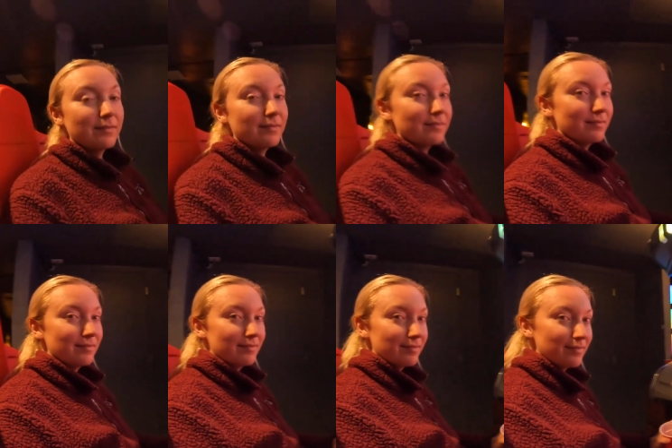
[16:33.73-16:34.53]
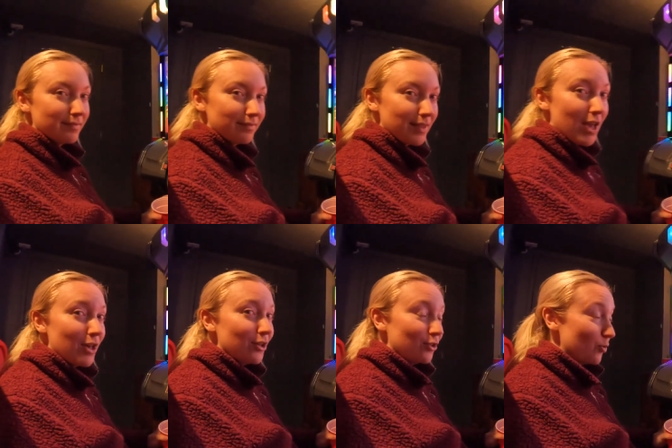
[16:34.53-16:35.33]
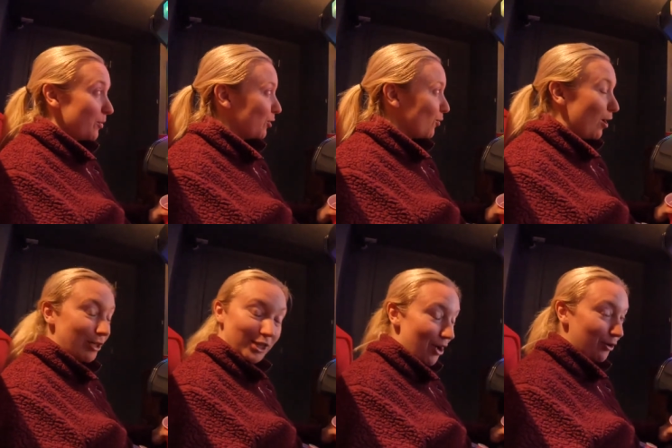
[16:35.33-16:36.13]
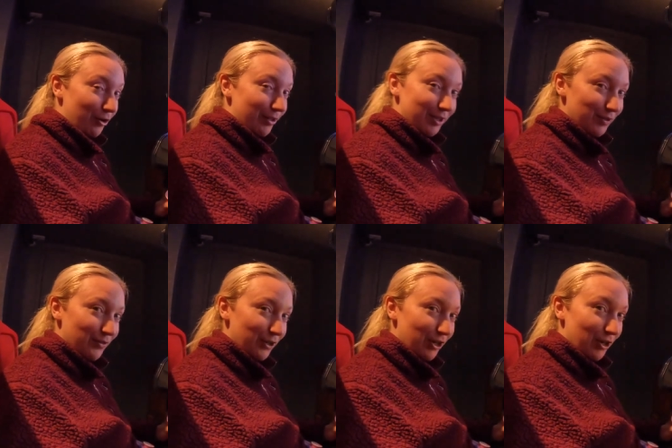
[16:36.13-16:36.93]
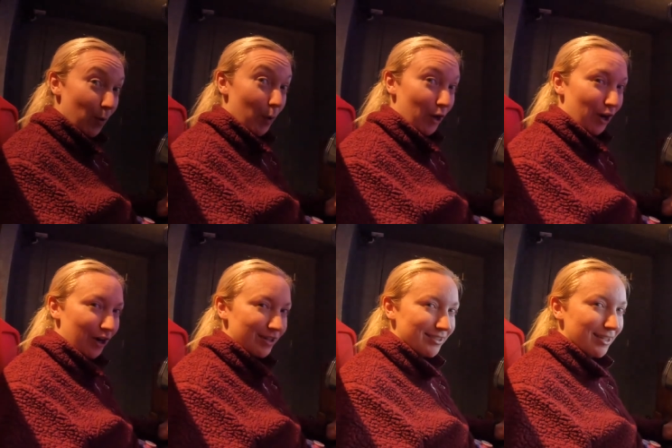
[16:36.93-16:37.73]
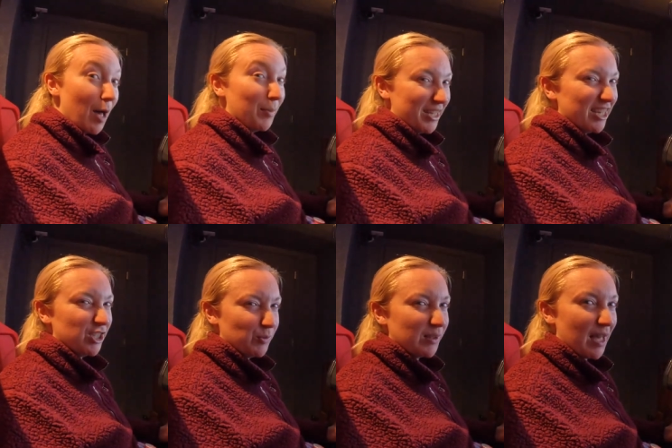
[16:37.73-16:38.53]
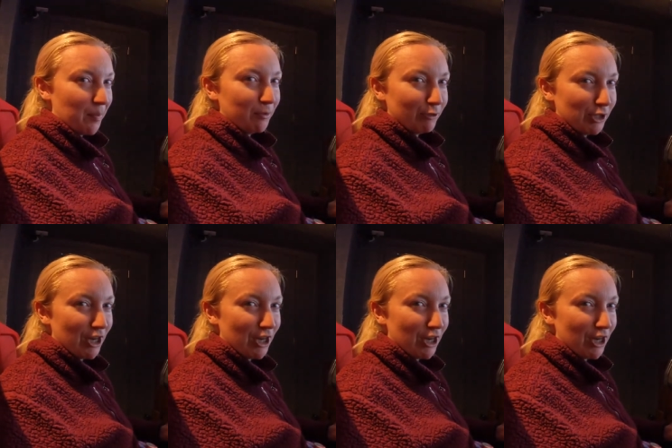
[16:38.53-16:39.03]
You better watch out, Christopher, or I'm gonna get you in that blue